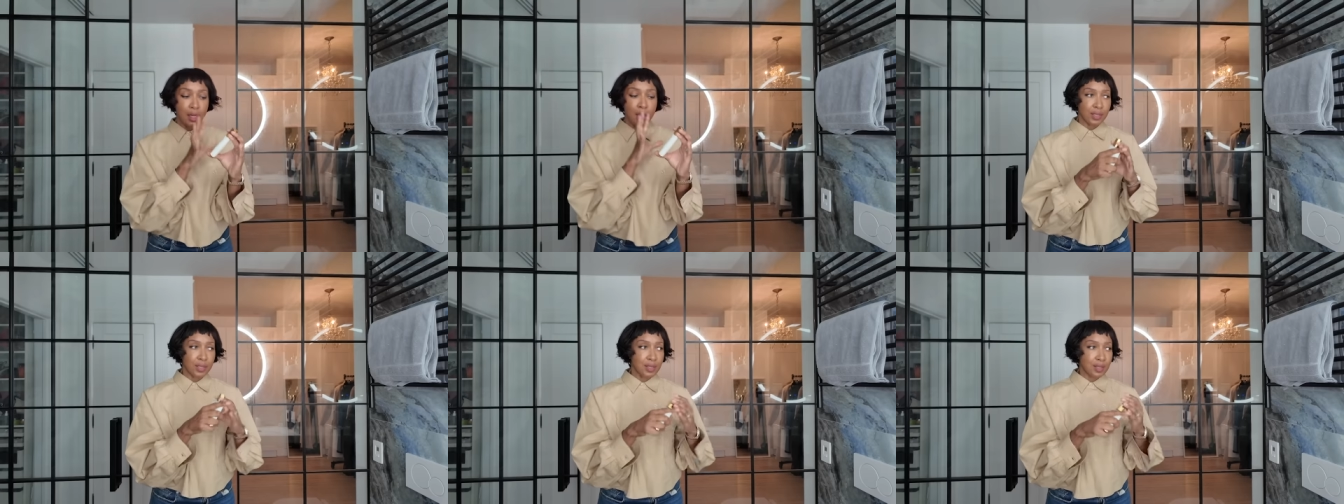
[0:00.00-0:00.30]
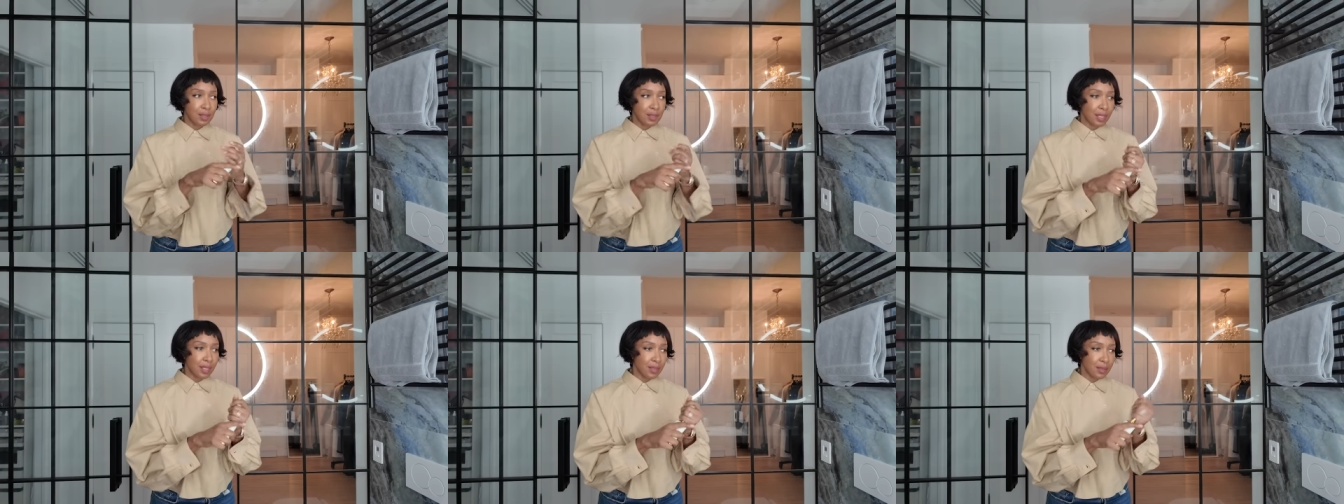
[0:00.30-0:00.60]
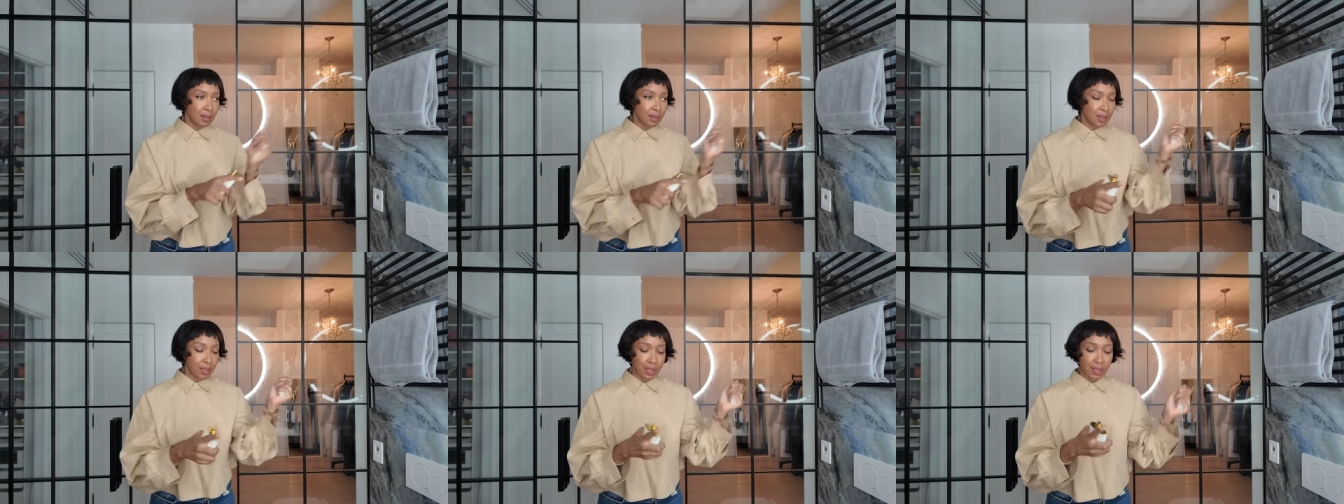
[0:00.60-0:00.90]
The
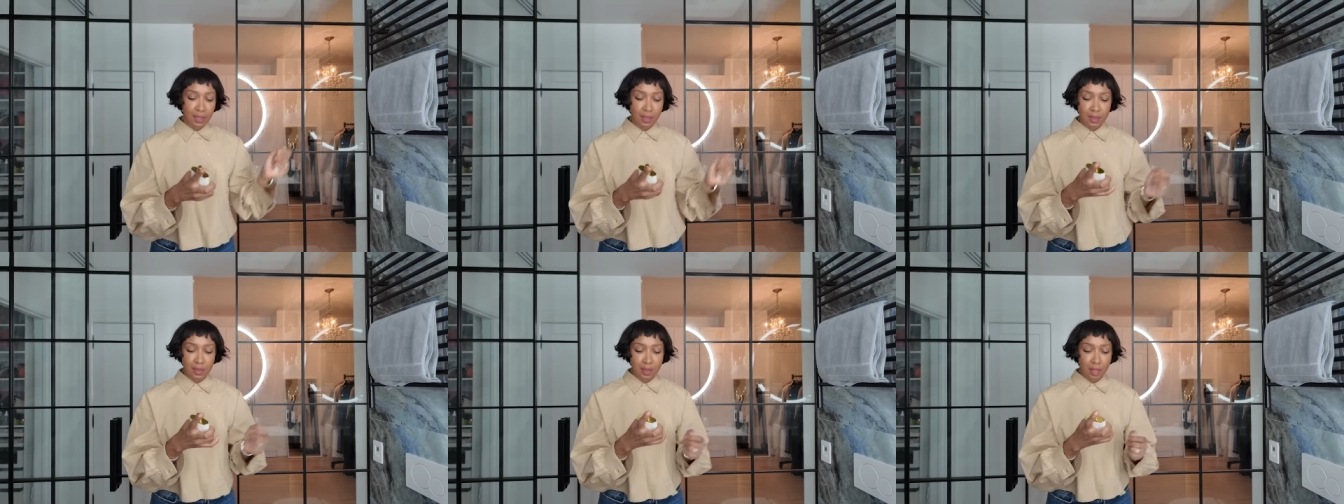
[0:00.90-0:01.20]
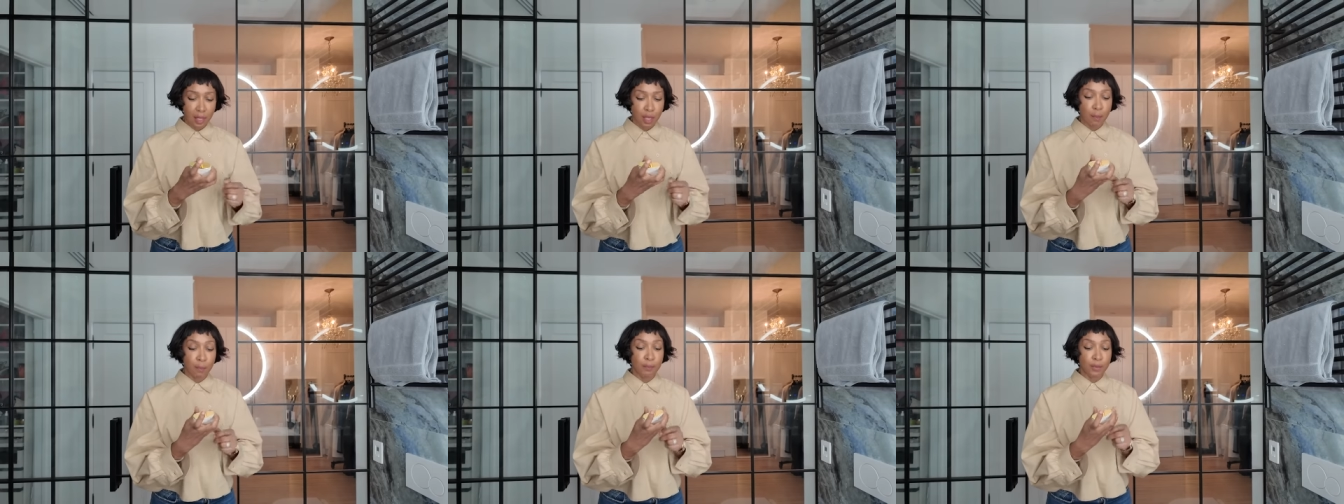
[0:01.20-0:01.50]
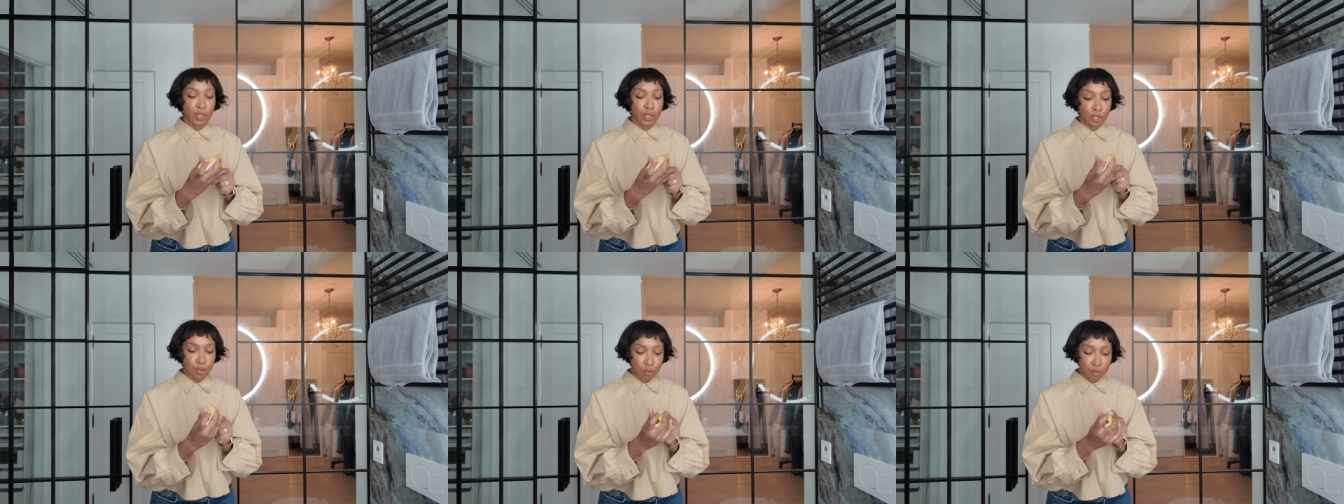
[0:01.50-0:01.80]
scent is
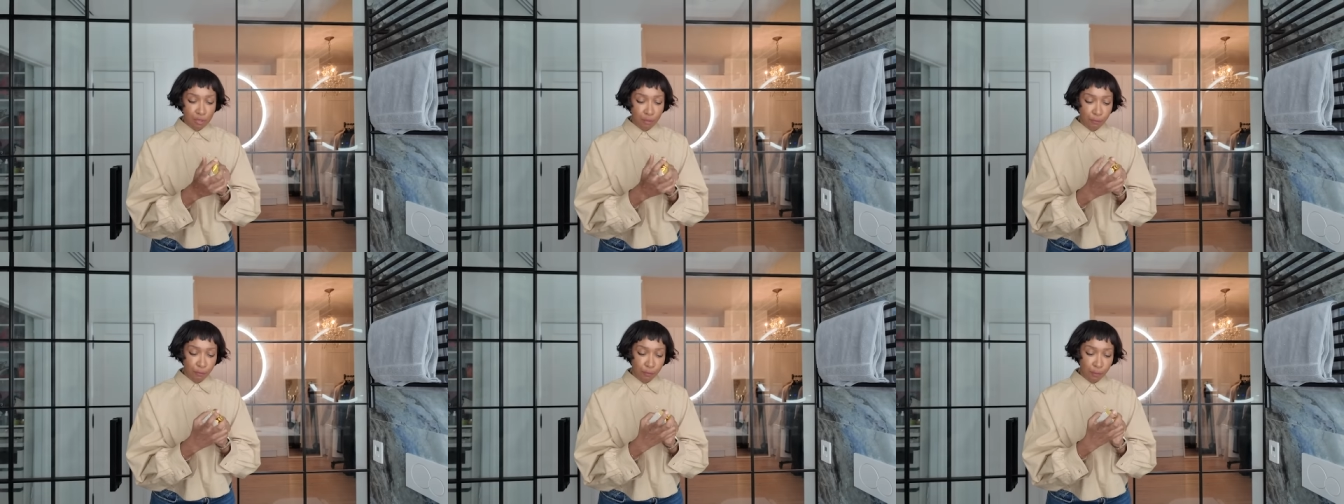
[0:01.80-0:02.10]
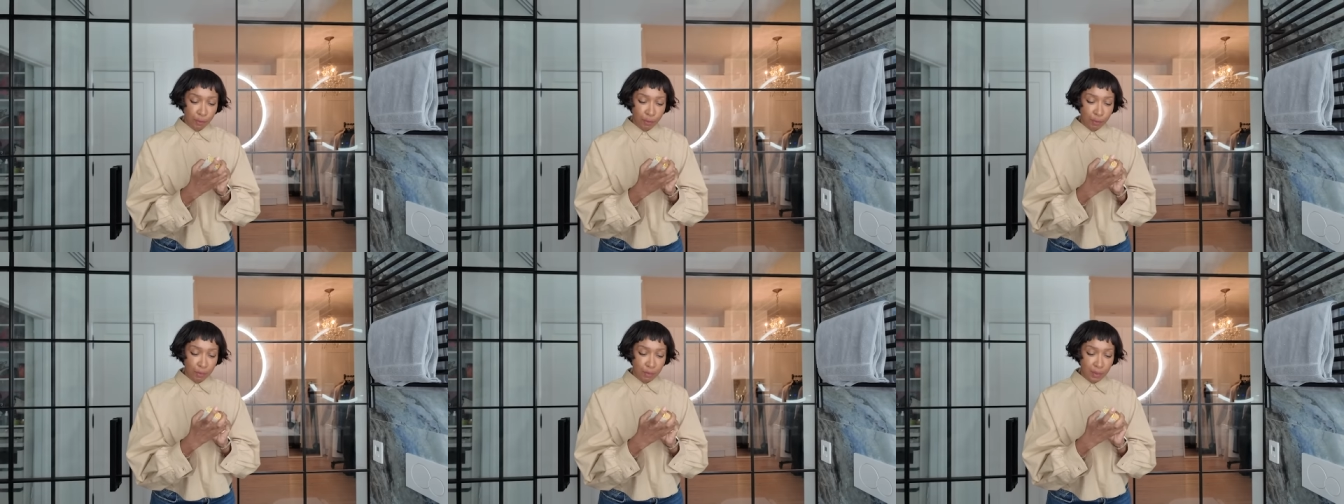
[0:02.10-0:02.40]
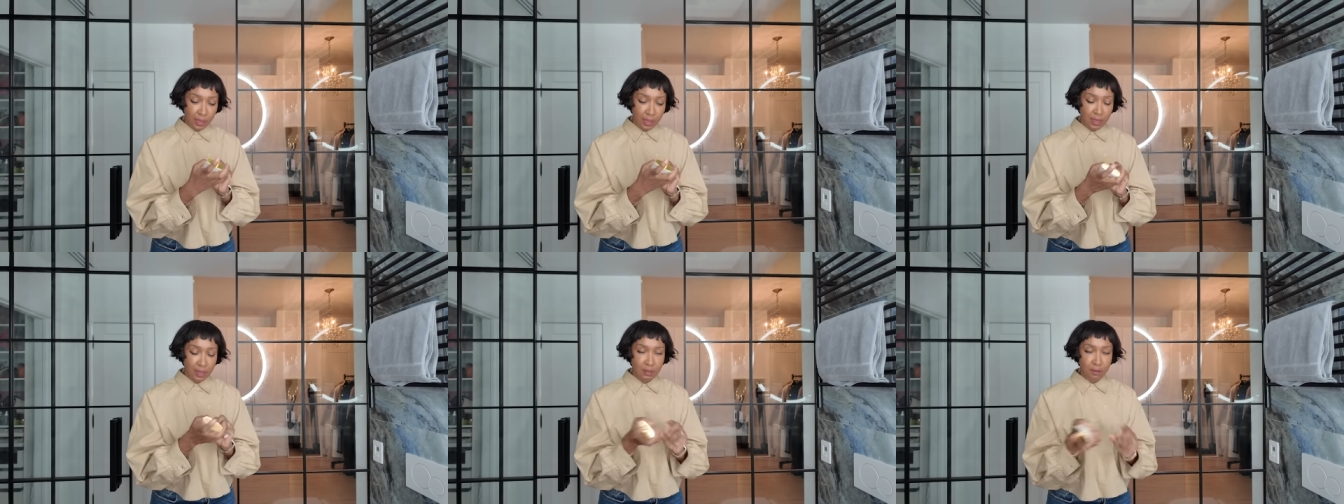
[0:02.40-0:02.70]
beautiful.
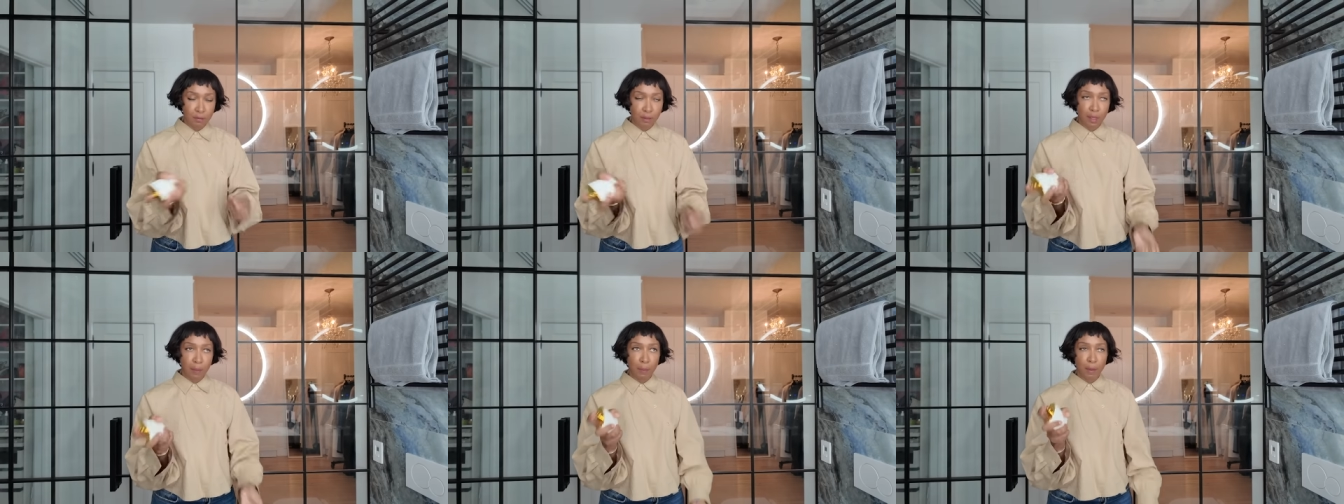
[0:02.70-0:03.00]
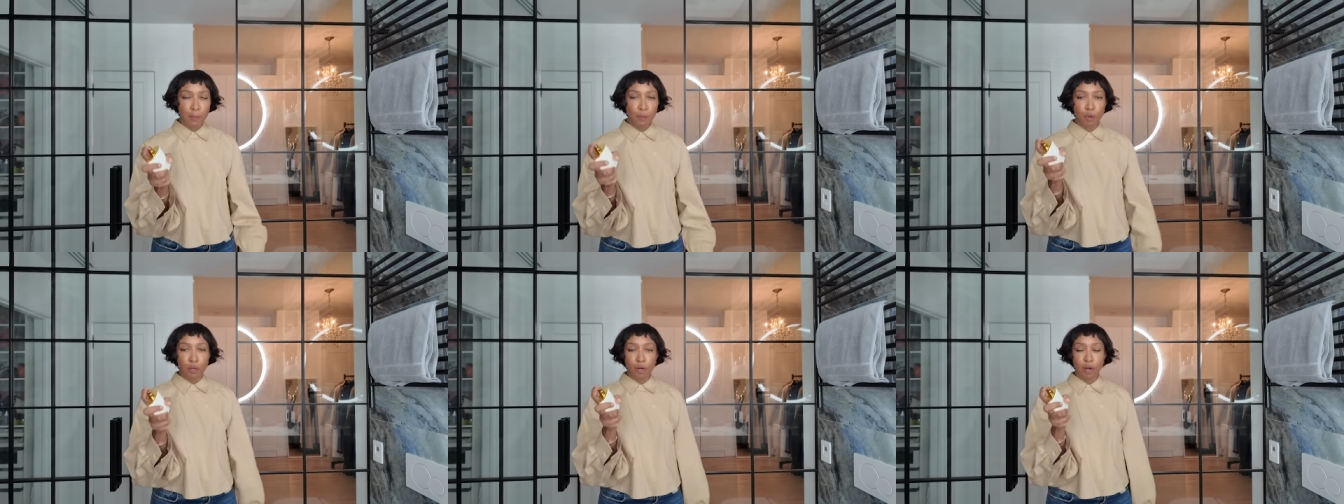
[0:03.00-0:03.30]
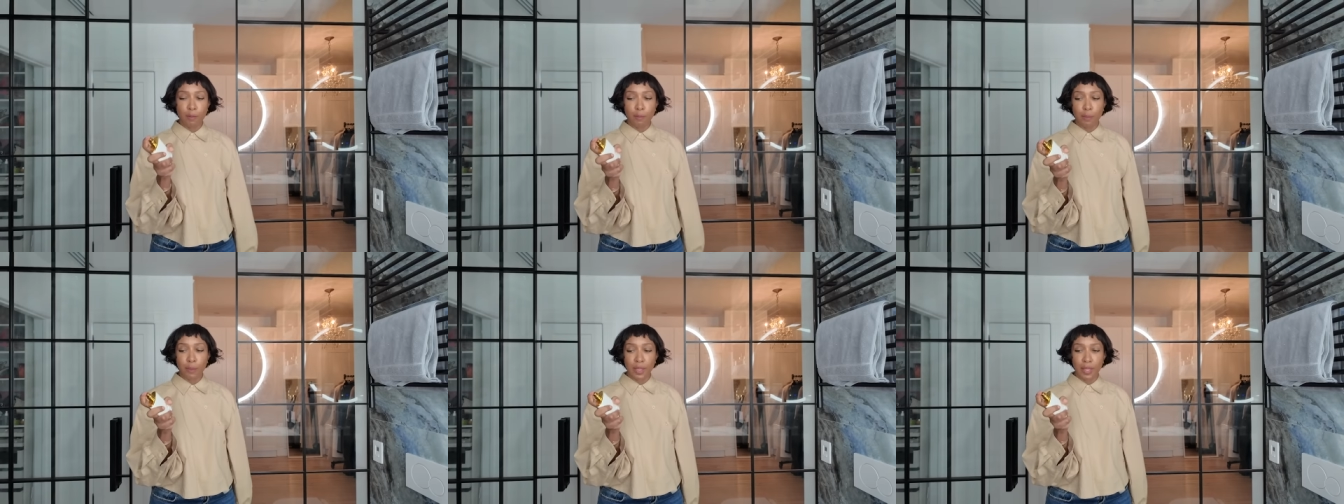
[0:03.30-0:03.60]
It's a bit more
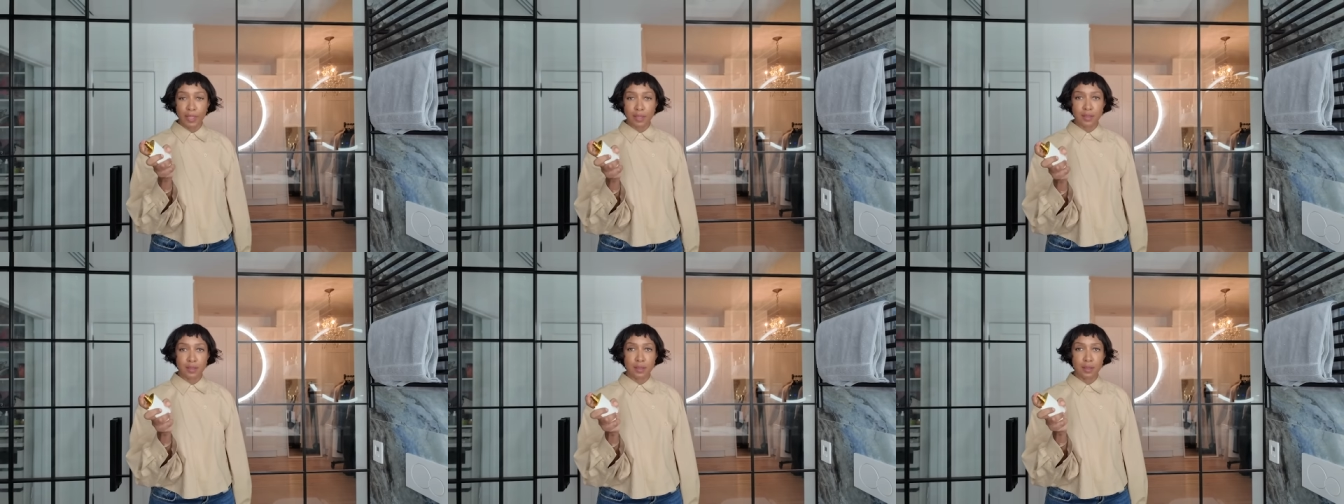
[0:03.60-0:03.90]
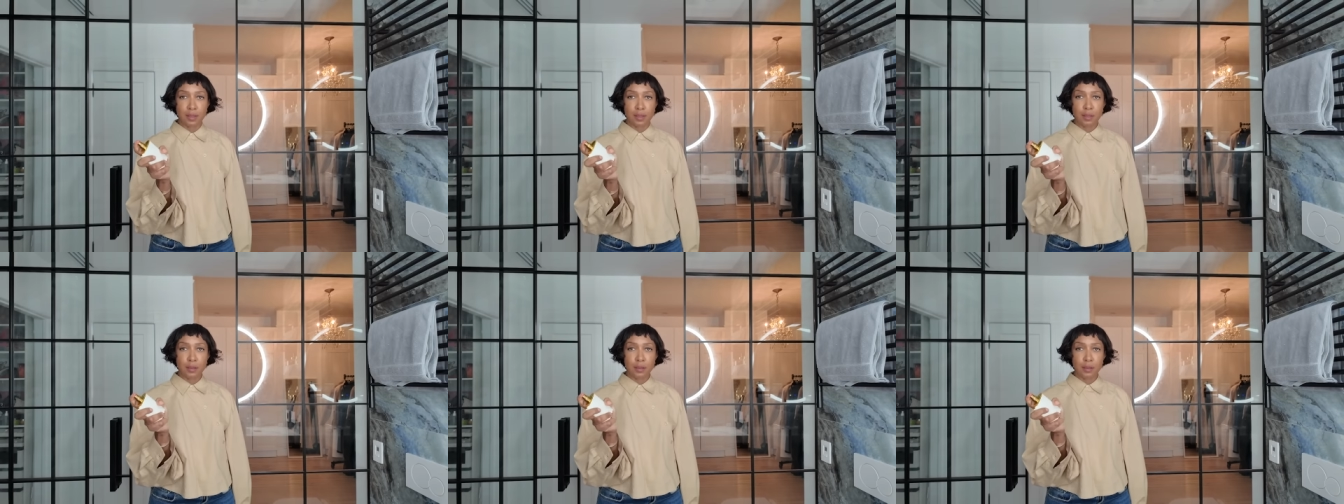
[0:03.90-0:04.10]
complex.